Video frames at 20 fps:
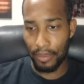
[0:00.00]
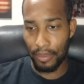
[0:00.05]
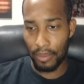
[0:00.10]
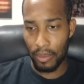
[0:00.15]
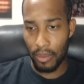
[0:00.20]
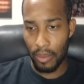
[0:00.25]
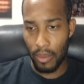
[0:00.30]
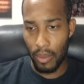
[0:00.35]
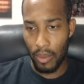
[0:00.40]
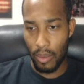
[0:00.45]

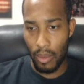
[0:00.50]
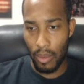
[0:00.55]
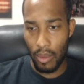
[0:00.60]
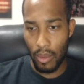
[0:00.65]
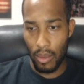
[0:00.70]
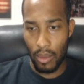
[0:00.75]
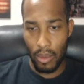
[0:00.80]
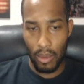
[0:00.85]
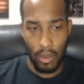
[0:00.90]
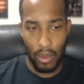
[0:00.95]

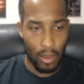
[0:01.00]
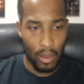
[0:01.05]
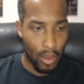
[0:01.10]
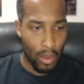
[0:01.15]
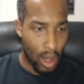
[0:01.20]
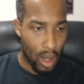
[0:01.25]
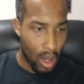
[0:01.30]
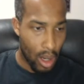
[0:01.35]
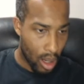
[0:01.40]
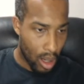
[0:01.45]

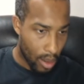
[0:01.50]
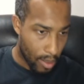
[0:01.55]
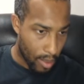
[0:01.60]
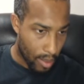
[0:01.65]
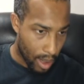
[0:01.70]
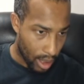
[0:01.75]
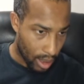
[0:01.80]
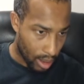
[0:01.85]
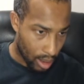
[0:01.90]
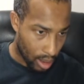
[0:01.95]

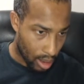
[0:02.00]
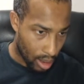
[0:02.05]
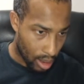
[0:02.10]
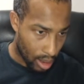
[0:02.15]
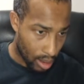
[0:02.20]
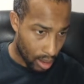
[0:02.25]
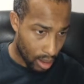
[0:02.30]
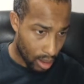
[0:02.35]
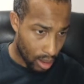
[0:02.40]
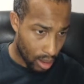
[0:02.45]

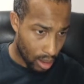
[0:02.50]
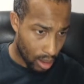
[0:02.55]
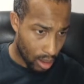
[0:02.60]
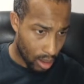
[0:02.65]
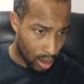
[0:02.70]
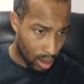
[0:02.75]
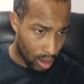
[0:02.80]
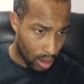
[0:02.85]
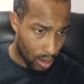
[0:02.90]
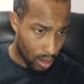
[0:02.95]

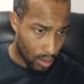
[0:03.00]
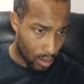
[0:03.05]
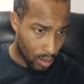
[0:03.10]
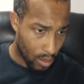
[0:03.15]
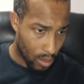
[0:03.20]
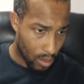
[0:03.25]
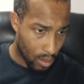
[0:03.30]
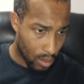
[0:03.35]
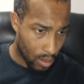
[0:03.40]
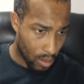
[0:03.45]

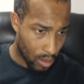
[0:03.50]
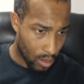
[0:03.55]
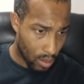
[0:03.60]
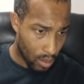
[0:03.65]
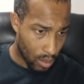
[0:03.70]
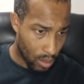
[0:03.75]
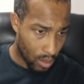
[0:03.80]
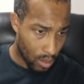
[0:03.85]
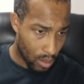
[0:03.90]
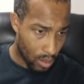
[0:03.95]

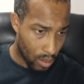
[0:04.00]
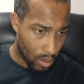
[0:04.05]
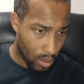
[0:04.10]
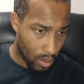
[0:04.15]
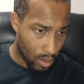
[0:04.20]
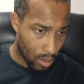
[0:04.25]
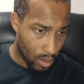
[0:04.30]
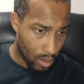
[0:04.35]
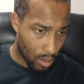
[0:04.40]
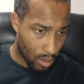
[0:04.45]

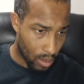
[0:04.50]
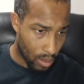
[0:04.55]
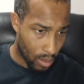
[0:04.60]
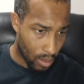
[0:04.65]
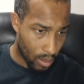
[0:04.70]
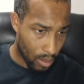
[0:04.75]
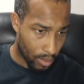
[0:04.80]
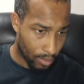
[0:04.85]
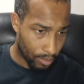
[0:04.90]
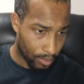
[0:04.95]
Nobody speaks.